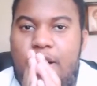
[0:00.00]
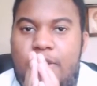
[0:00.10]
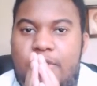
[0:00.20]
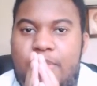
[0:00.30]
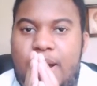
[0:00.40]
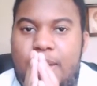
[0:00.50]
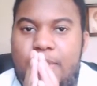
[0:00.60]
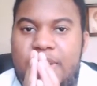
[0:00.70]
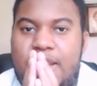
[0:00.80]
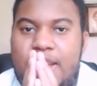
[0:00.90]
of
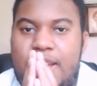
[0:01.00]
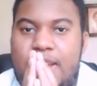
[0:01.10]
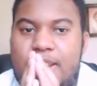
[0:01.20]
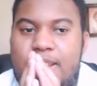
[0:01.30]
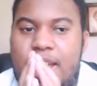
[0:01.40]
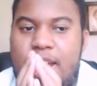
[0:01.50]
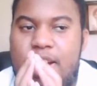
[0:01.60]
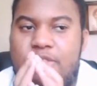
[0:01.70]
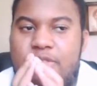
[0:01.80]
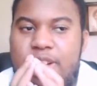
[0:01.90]
probably the
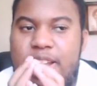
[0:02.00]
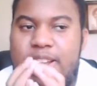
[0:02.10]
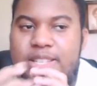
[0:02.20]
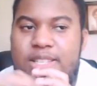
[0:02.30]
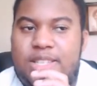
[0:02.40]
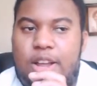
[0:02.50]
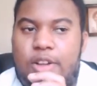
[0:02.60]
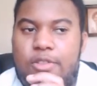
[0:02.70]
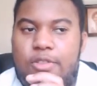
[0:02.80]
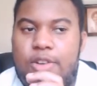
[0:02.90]
injury
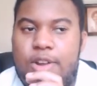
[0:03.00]
itself.